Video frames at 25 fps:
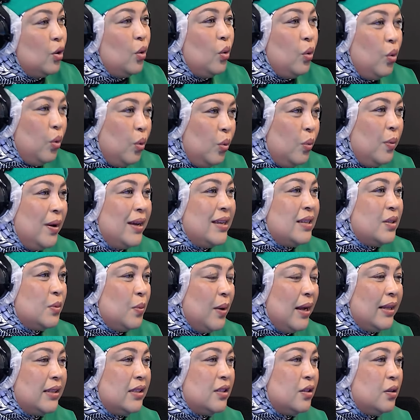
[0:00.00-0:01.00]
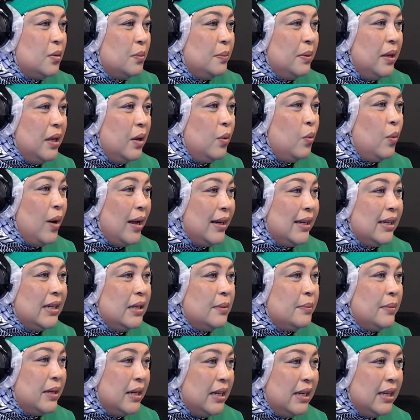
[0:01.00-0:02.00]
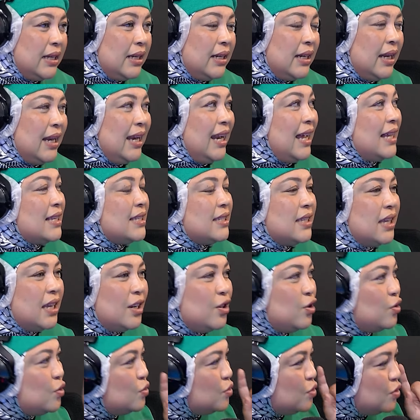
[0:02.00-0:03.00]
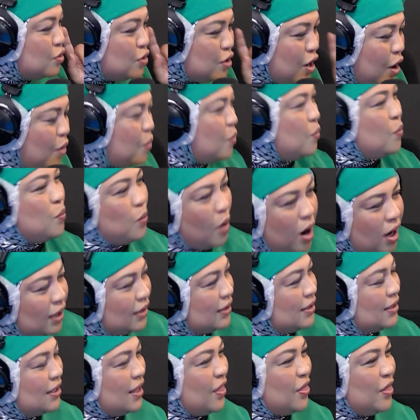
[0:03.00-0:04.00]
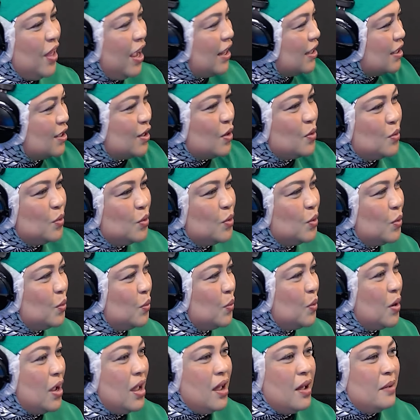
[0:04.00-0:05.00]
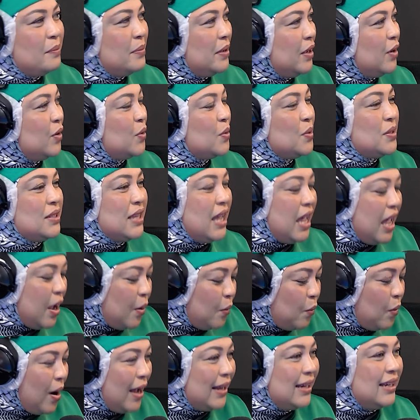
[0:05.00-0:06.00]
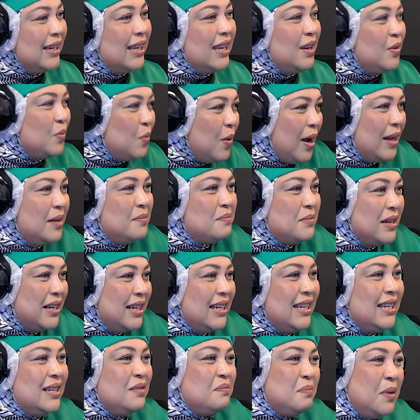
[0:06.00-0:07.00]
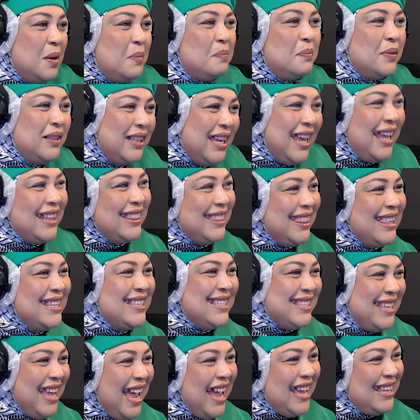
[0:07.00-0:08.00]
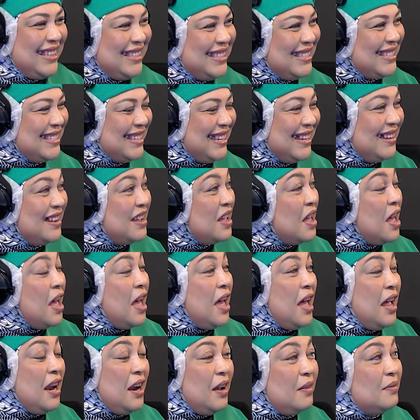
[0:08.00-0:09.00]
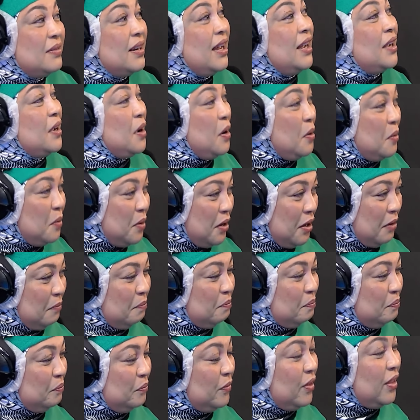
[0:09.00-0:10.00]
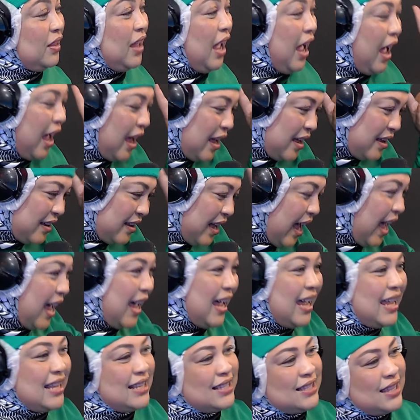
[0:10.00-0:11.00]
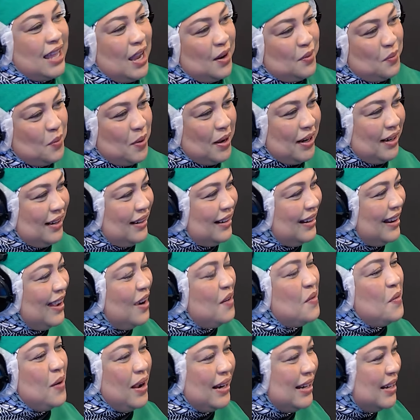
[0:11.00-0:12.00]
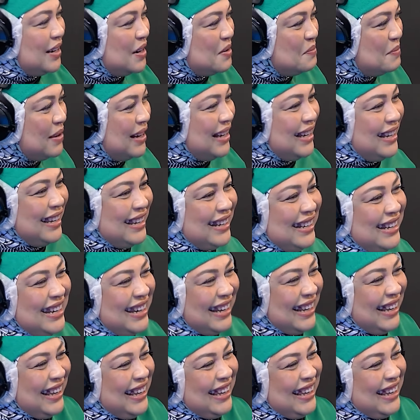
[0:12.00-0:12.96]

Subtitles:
you always wanted to be one in a million. And I said, you know what? That's so true, because one in 1 million people get this cancer. And I'm like, okay, I aced that one. One in a million.